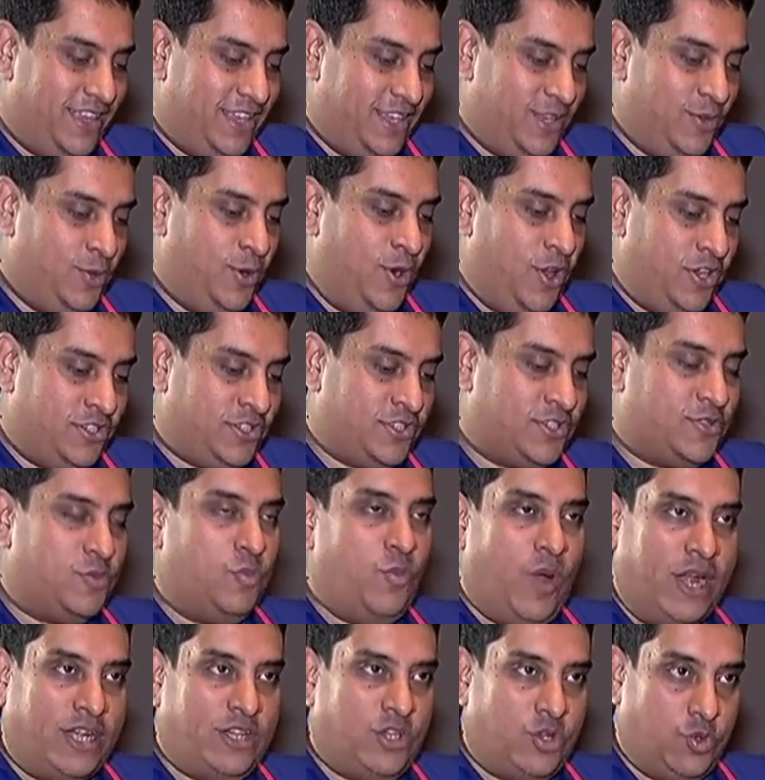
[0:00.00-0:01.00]
You lost
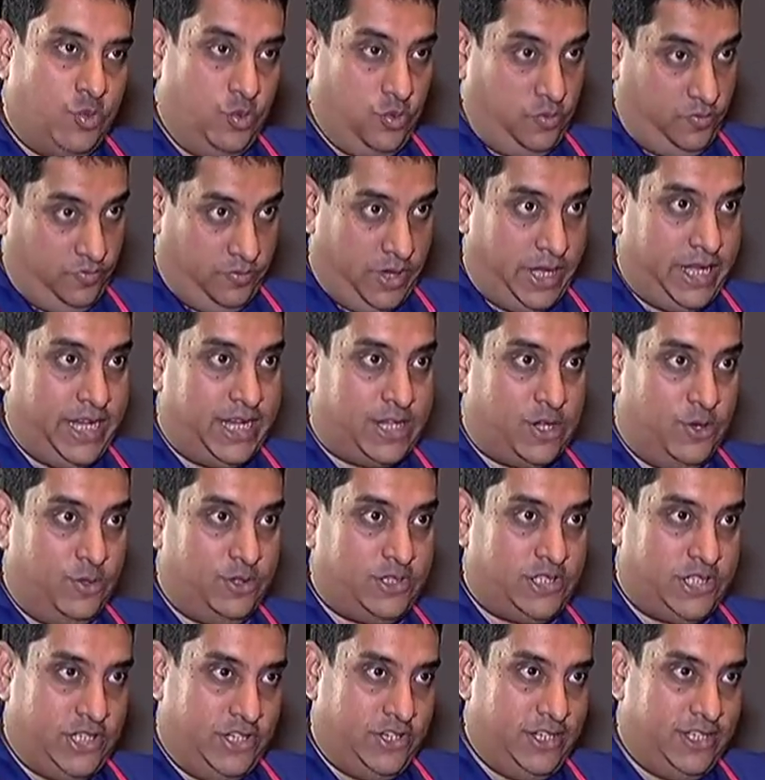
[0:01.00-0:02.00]
1-2, very
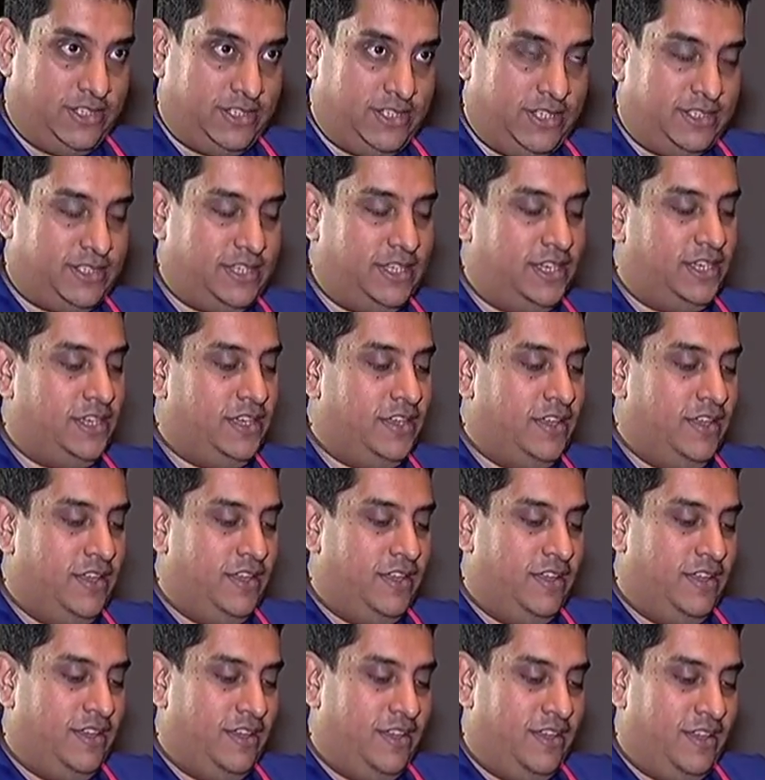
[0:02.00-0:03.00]
close series this year.
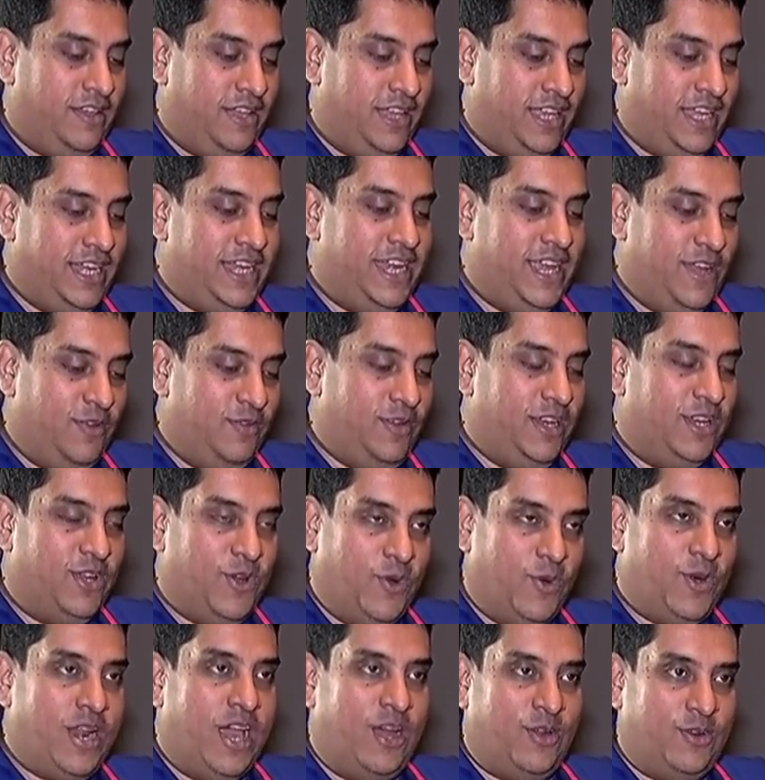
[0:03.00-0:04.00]
India will
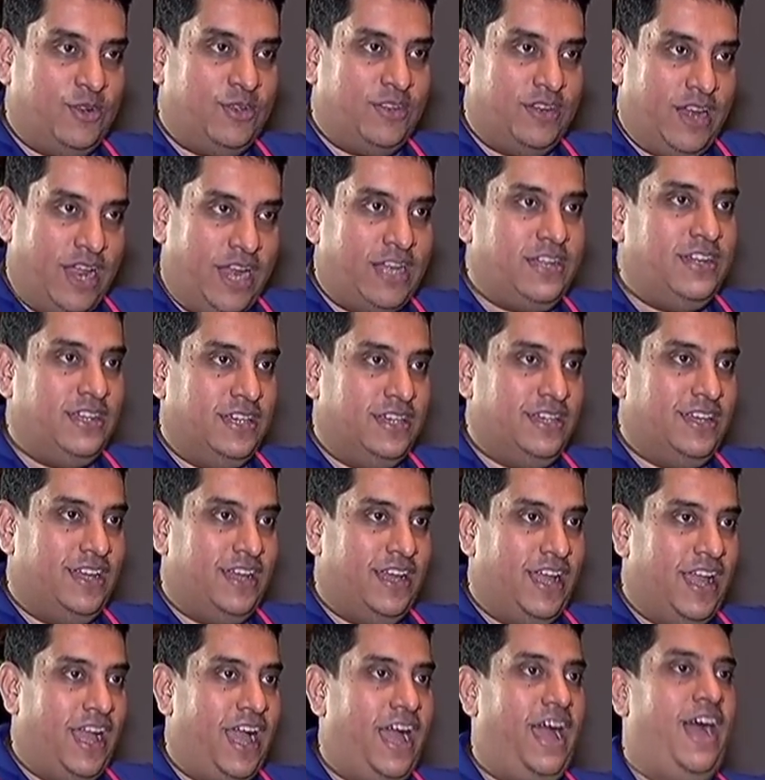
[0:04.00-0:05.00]
go down under.
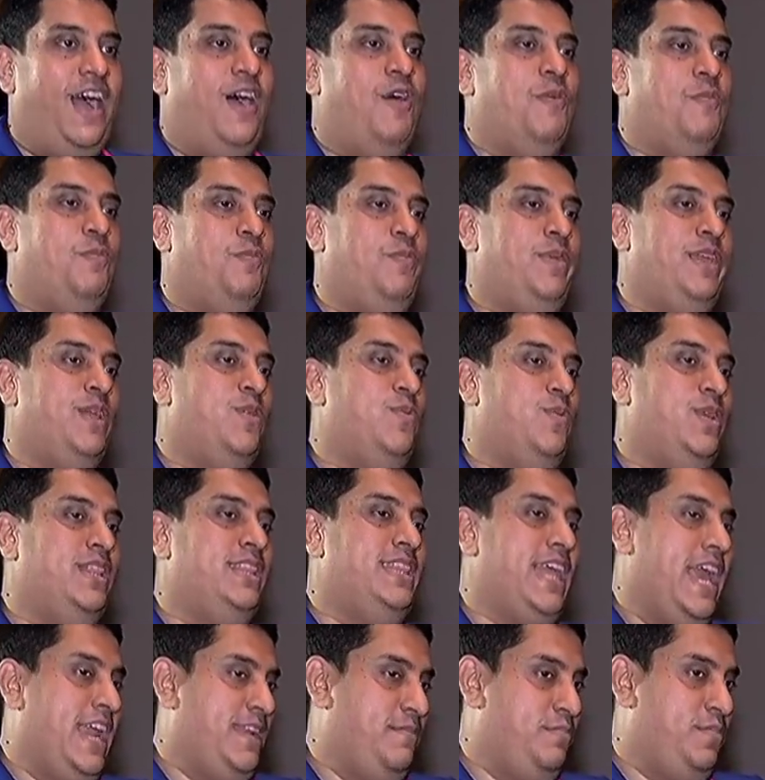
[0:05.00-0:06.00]
How big
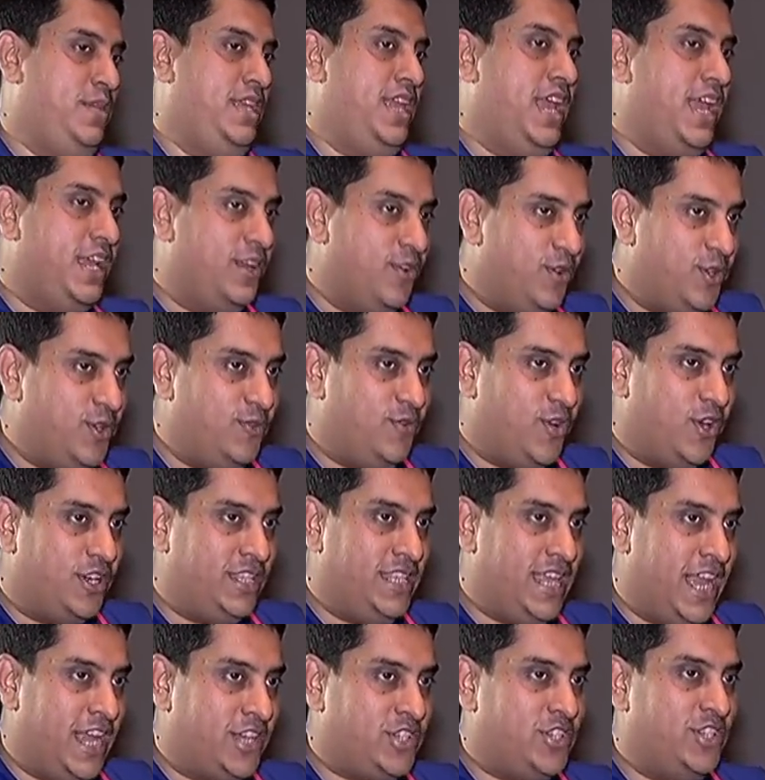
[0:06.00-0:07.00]
will that be? I know you've
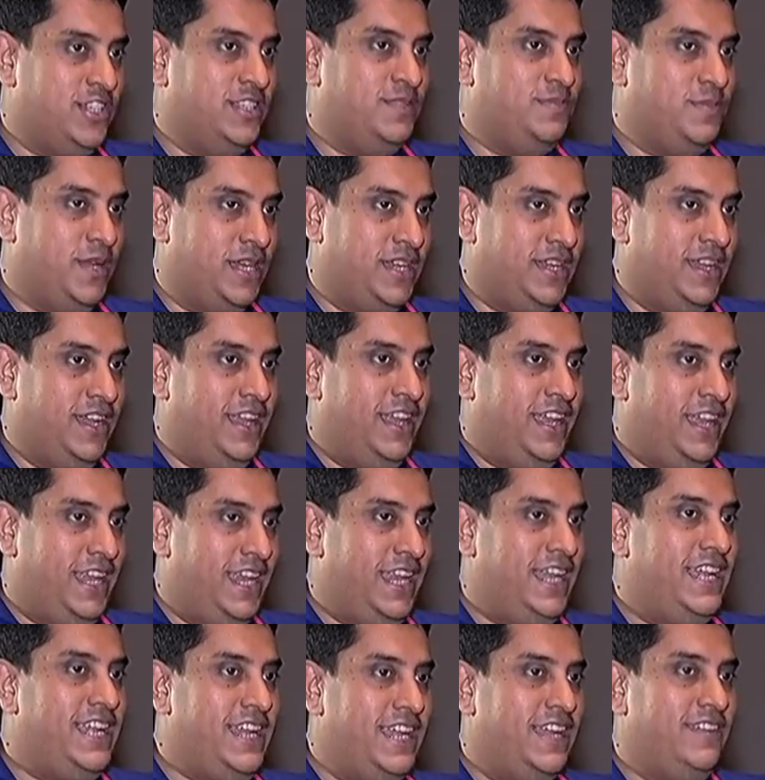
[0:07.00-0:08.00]
got the Ashes, but
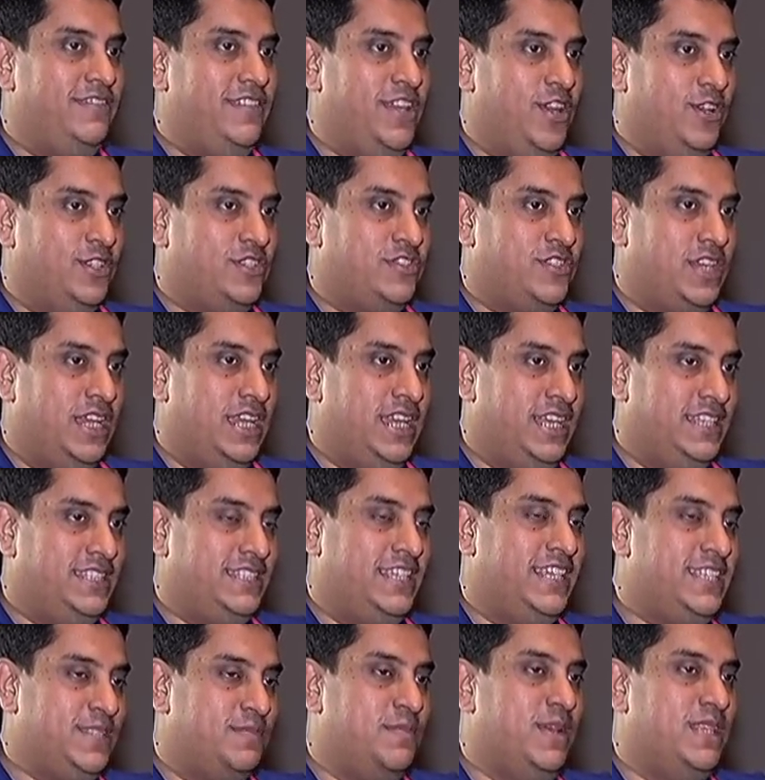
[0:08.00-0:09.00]
India v Australia
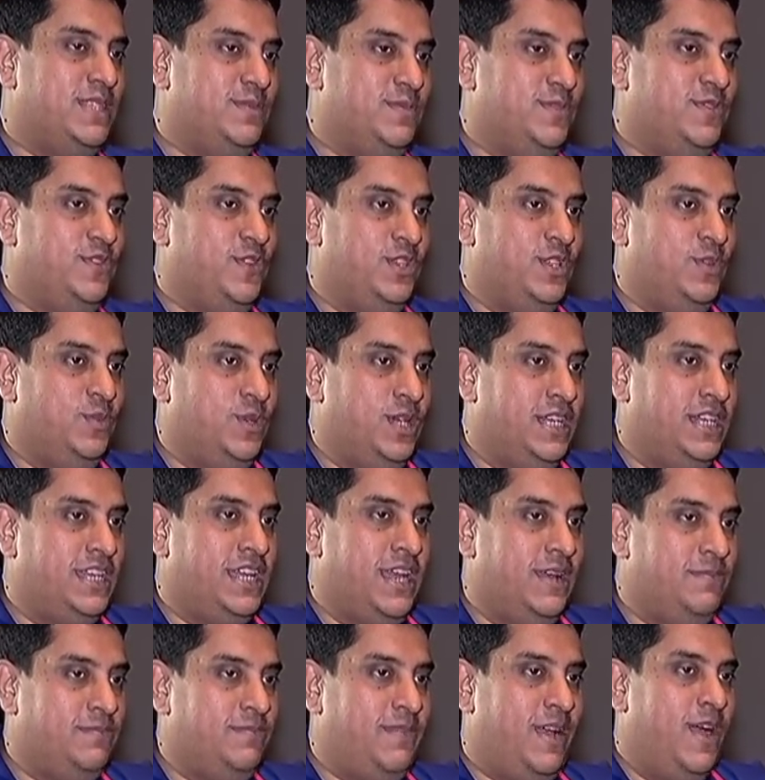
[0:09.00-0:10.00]
6 months before the World
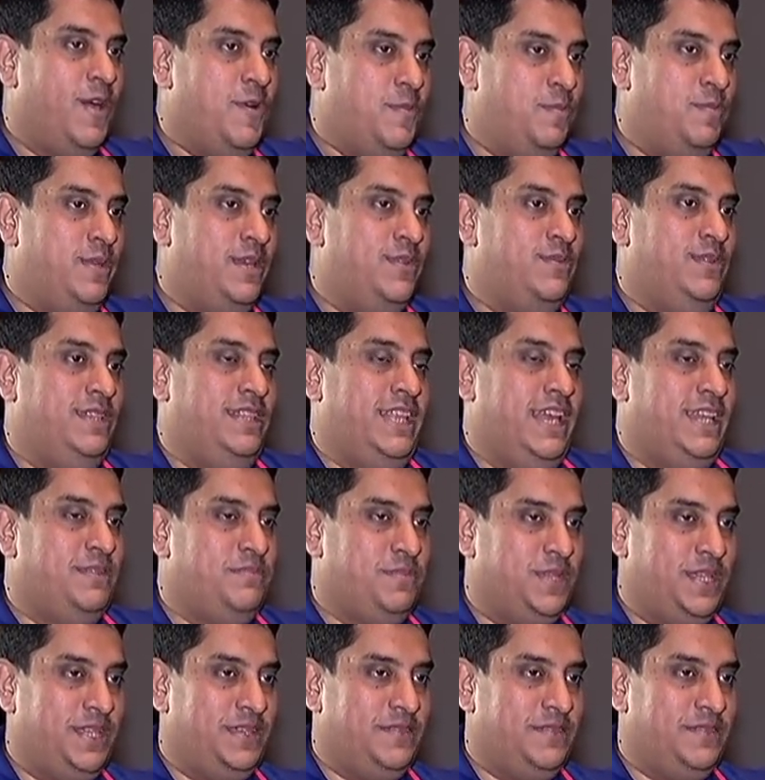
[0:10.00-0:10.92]
Cup, how big will that be?